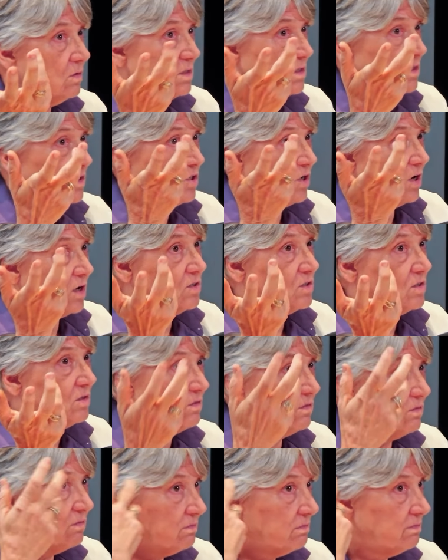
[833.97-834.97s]
It's in charge
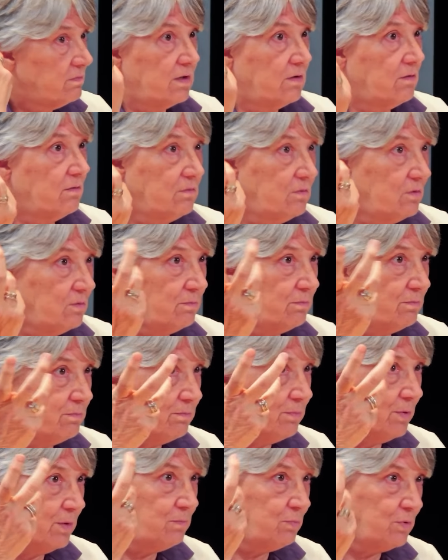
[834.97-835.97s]
of, your
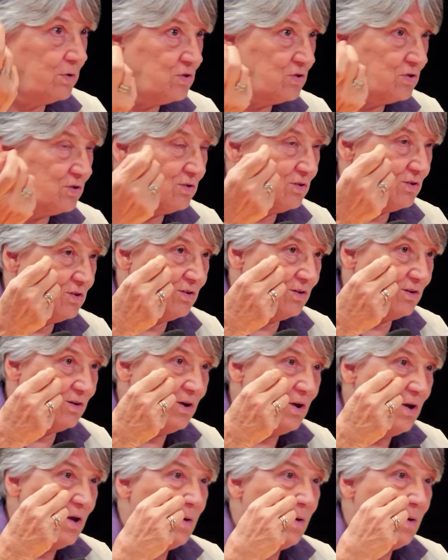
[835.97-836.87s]
blood pressure and your